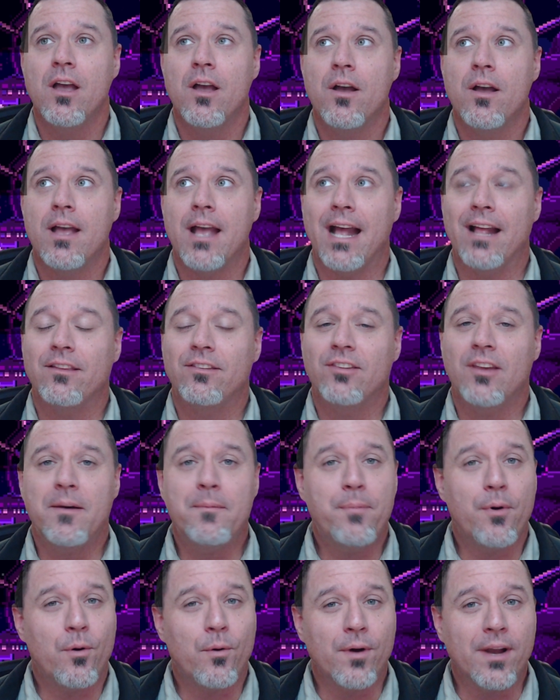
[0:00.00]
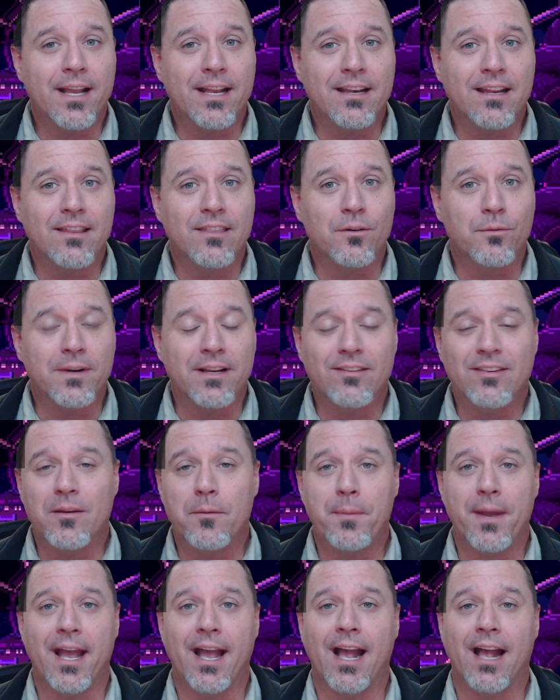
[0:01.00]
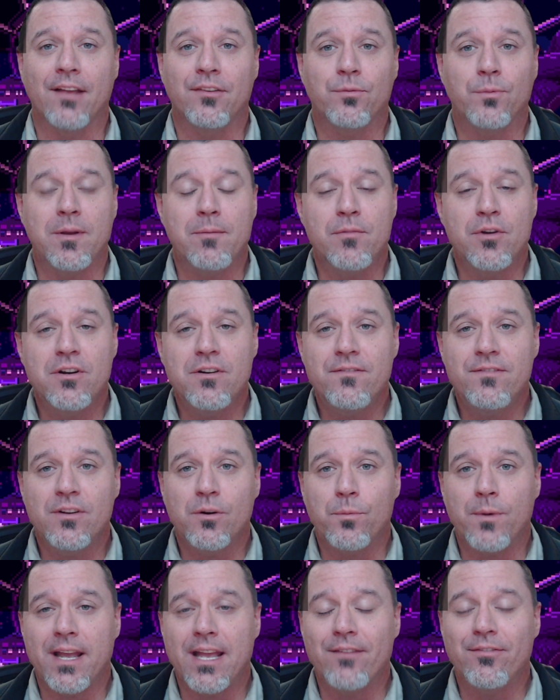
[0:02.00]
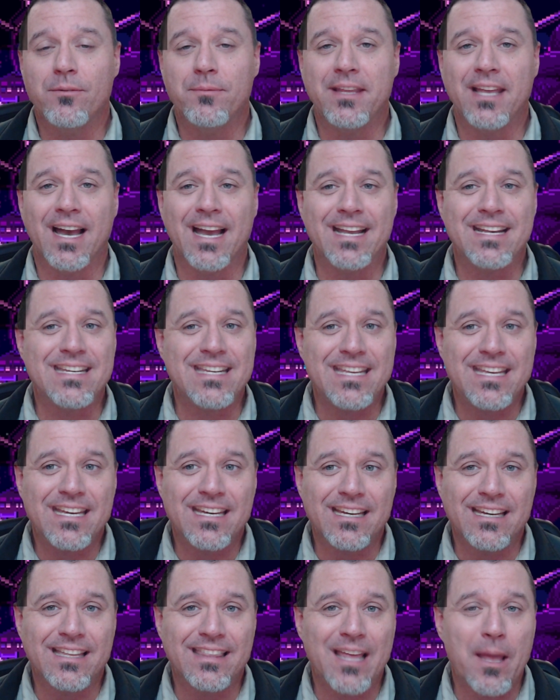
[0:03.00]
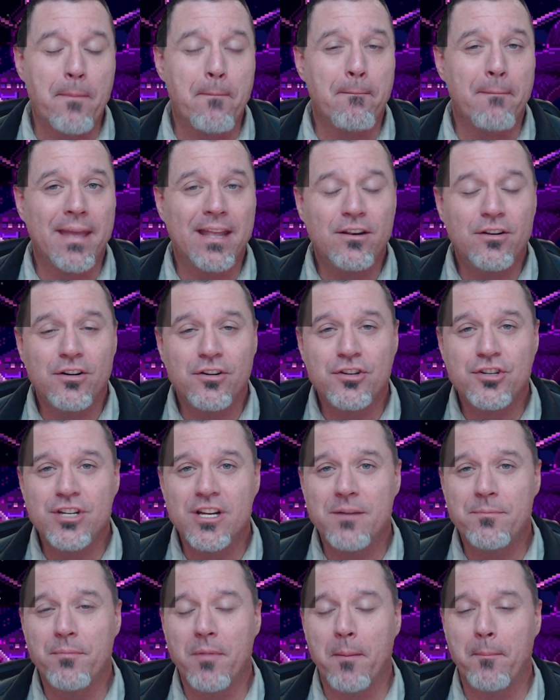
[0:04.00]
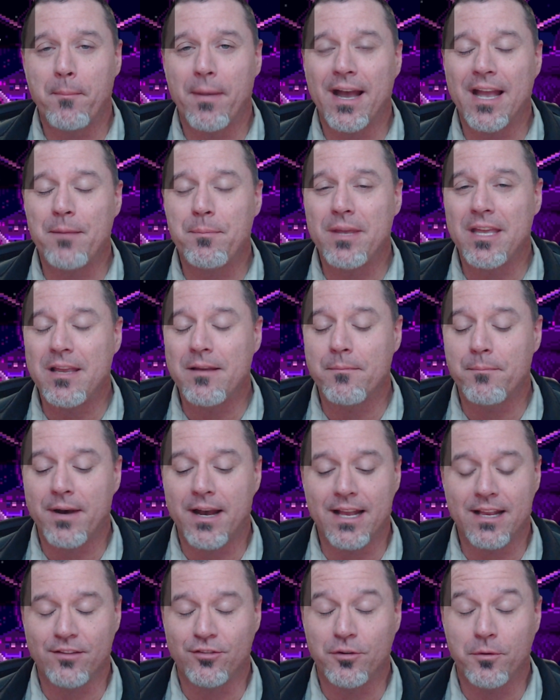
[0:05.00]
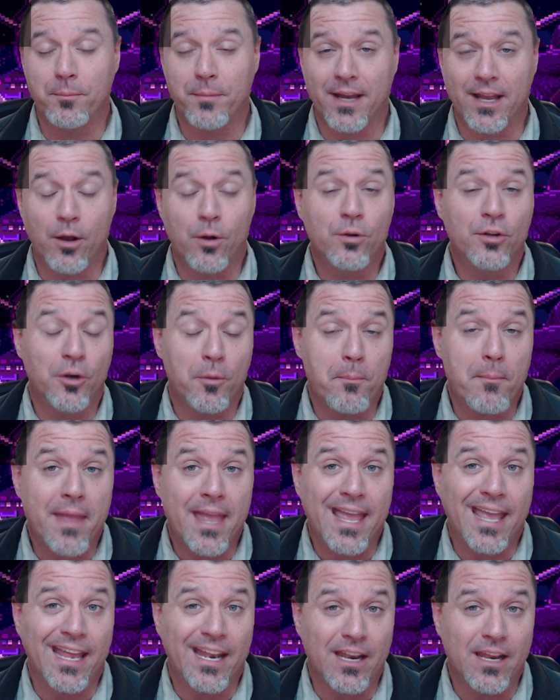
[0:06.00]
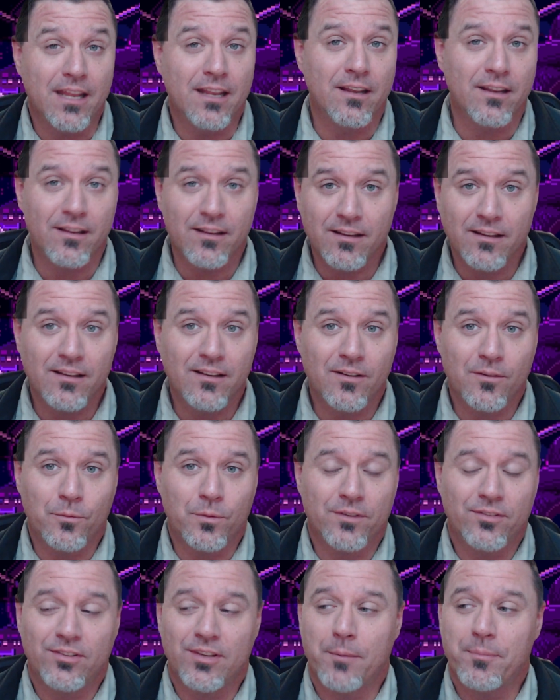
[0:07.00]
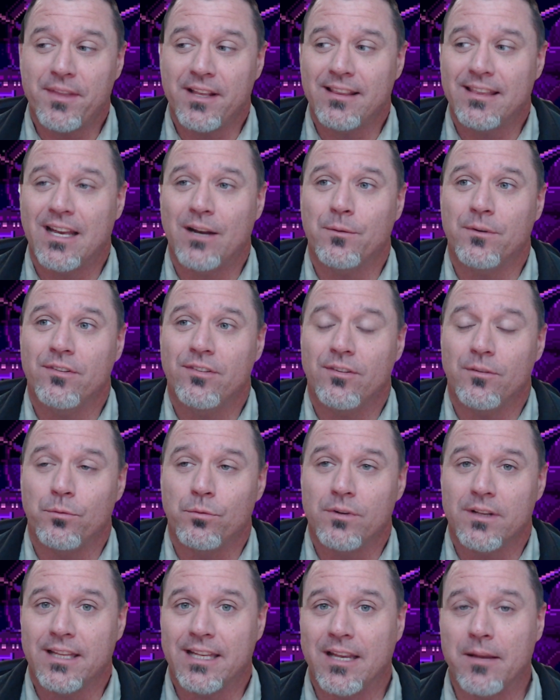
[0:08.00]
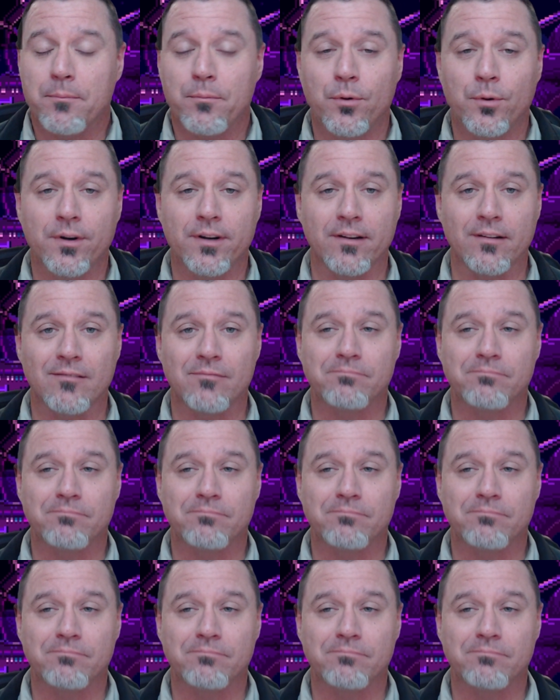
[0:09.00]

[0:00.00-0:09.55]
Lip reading: at some point in the recent past, we moved away from the idea that mentorship by older men was something that was really important.